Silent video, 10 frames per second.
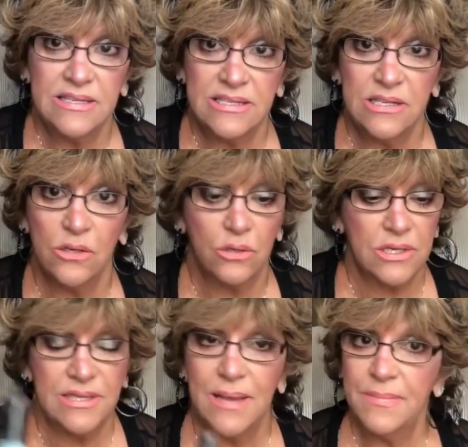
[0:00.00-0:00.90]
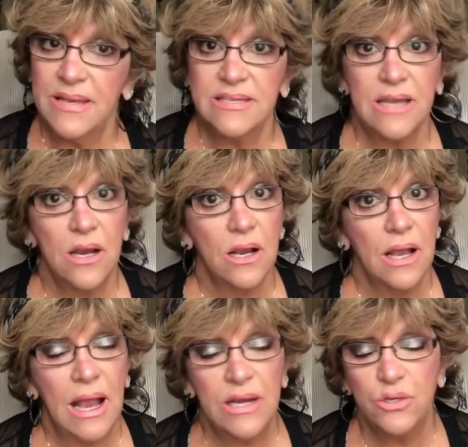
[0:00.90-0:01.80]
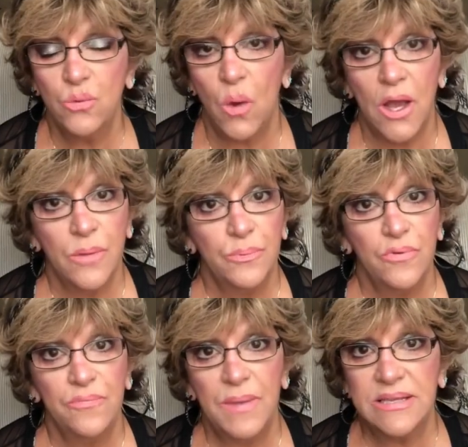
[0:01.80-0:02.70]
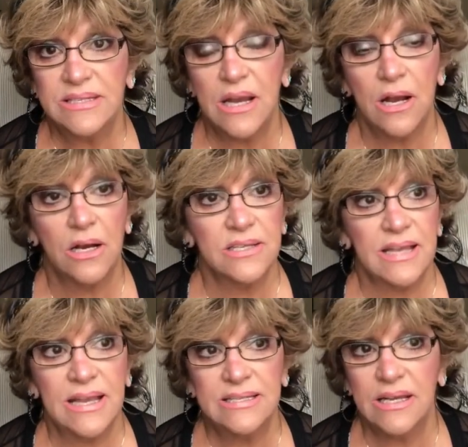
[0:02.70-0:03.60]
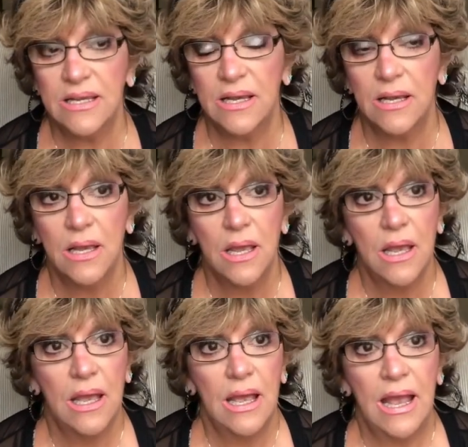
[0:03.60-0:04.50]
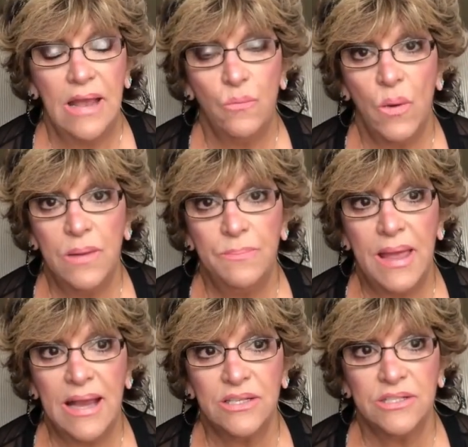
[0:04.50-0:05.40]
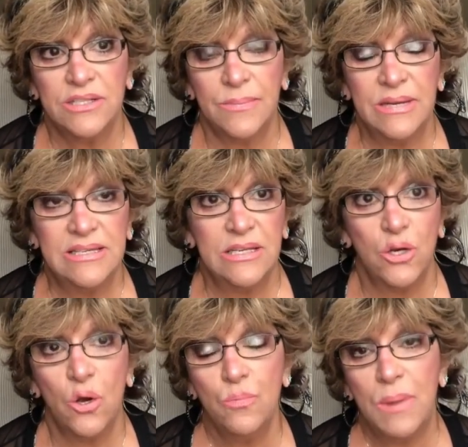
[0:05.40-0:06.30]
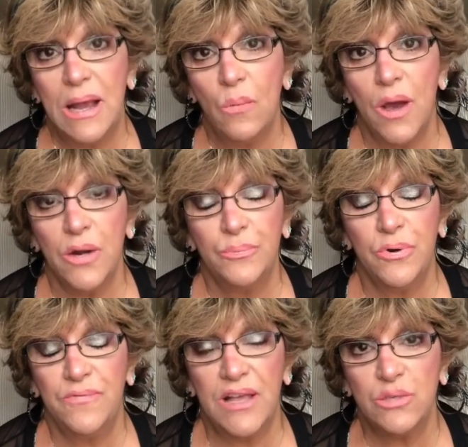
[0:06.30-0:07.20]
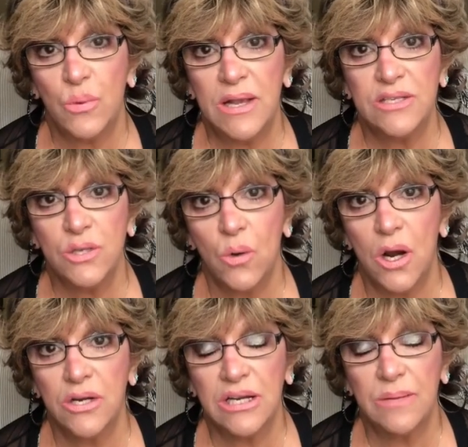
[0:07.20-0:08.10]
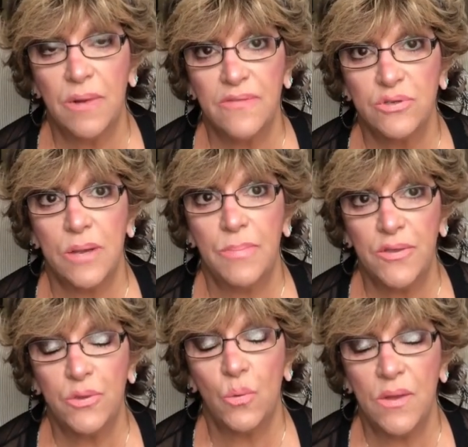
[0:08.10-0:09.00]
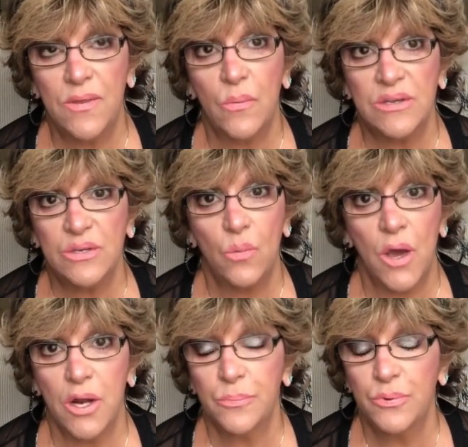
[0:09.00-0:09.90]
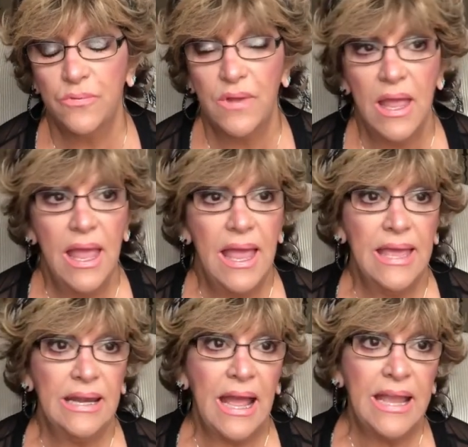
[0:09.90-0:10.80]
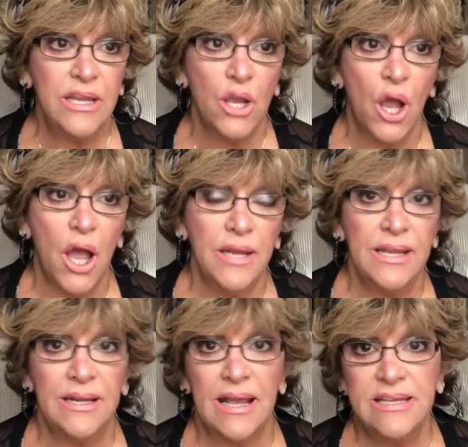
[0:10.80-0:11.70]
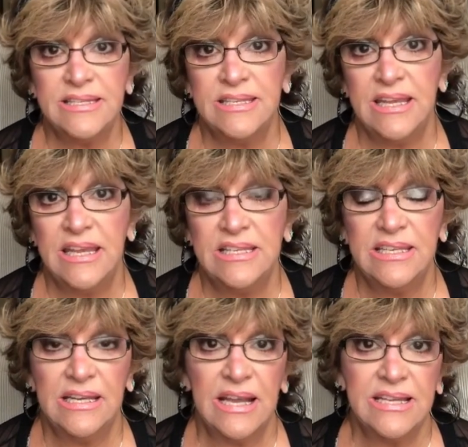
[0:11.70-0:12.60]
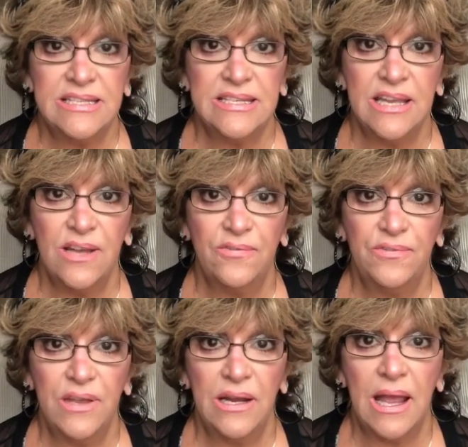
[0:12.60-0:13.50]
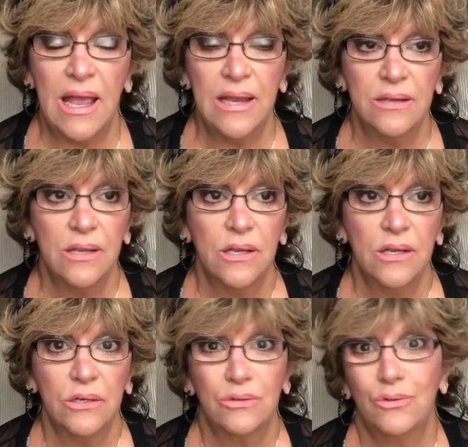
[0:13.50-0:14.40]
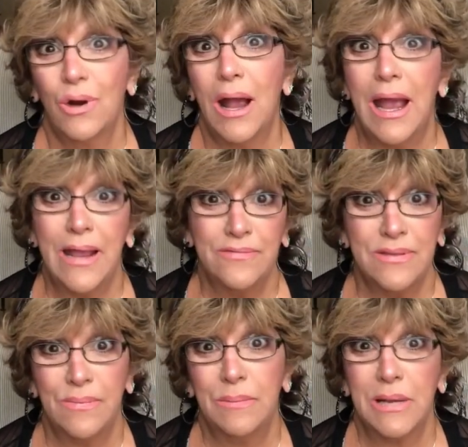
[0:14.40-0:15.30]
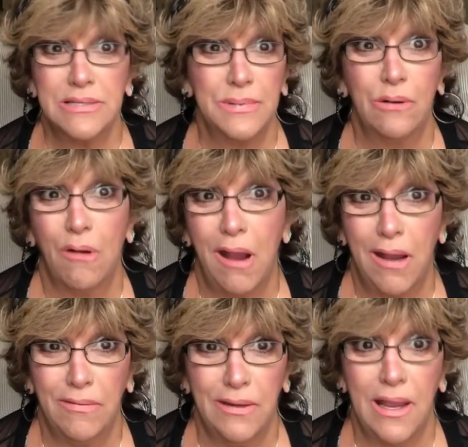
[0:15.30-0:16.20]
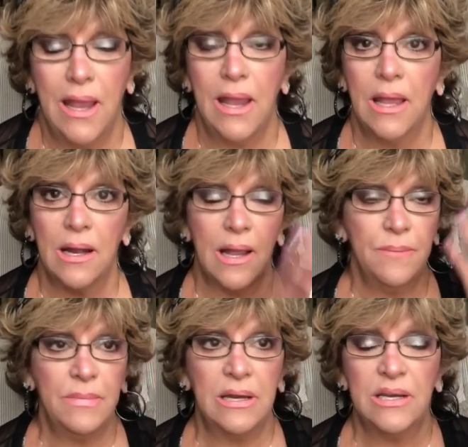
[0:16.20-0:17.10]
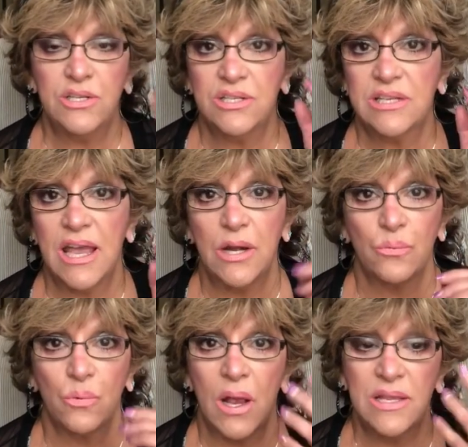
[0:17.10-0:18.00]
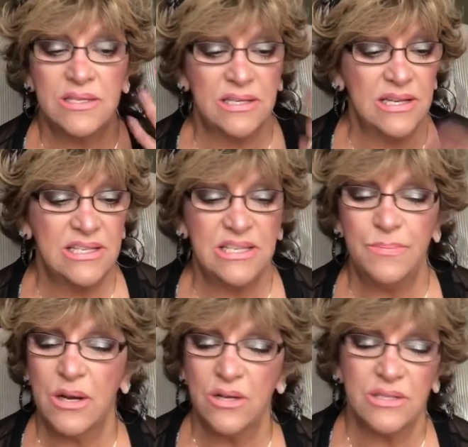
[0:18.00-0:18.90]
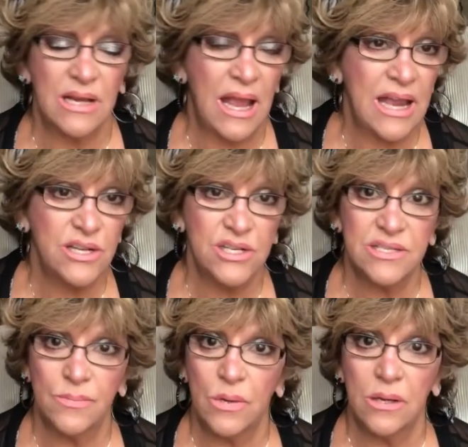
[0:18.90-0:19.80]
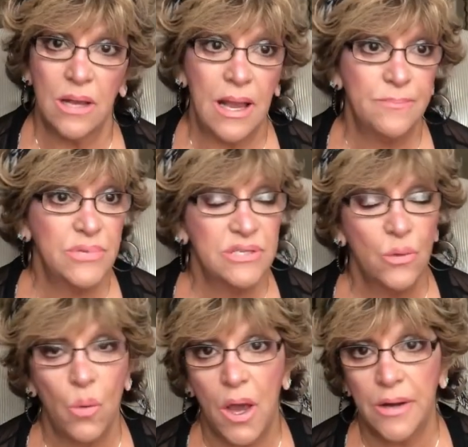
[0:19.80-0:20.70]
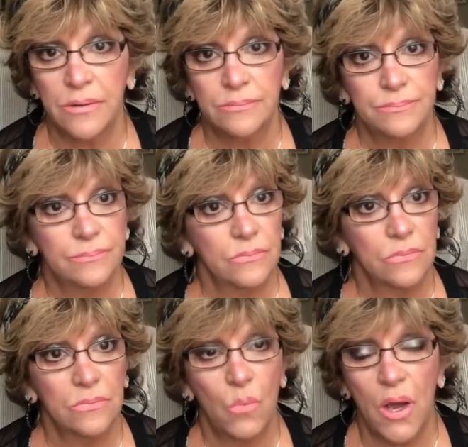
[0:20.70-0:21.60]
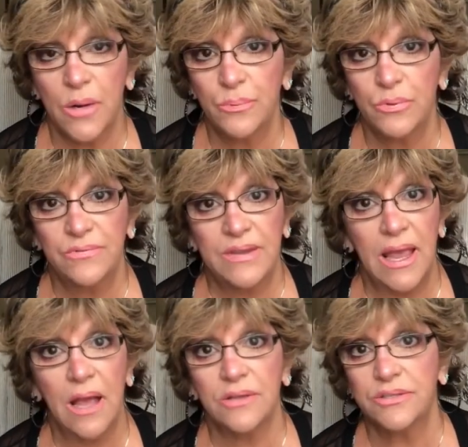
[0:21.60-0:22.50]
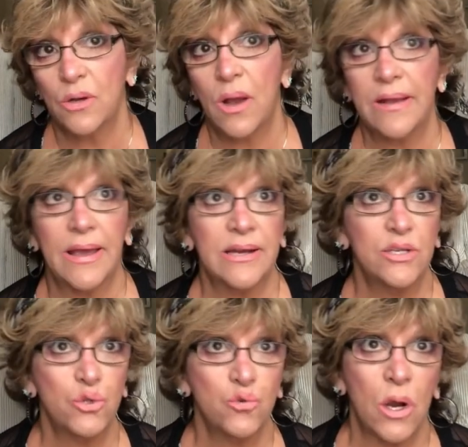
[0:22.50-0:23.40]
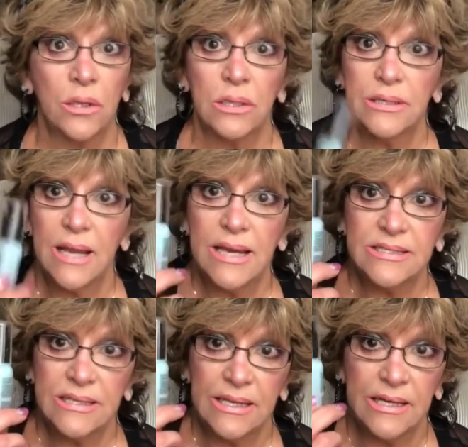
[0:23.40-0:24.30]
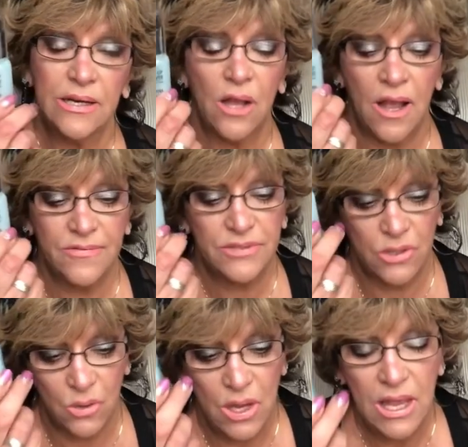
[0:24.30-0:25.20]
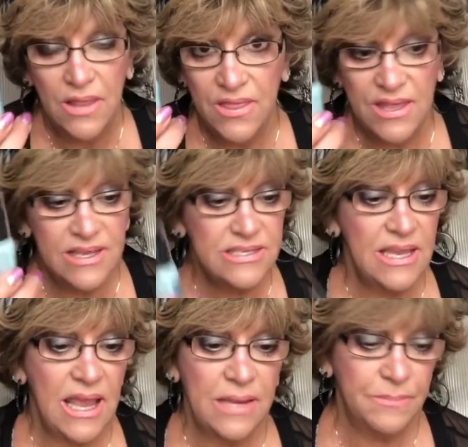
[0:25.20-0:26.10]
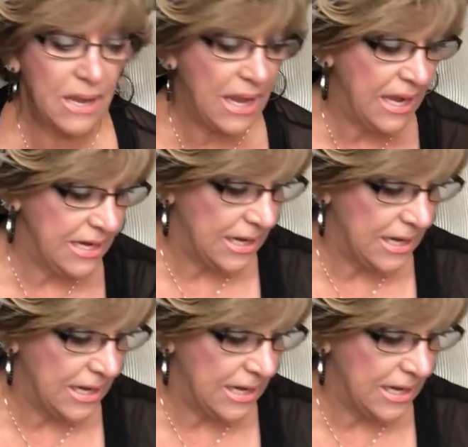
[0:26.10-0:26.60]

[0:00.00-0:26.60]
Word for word: still, because that mascara, I do waterproof mascara because I tell you, I went back, somebody said, don't buy waterproof, that's why it's so hard to come off. So I bought the one that wasn't waterproof, and I yawn, and I sneeze, and I sniff, and I cry if something makes me cry of the day, and I mean, it just kind of runs, and it smears, and I just am I'm just a waterproof gal, so I gotta struggle at night to get it off. So this and my